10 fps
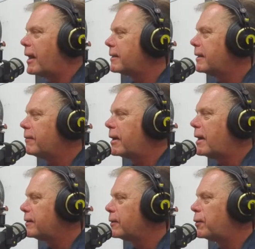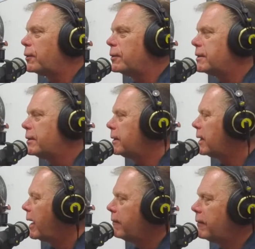11 guys and their crews do it,
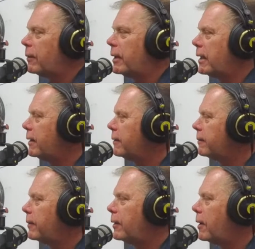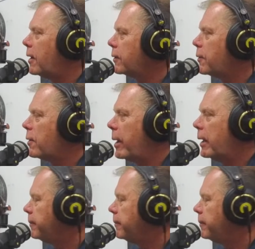I have no idea. They're hardcore, man.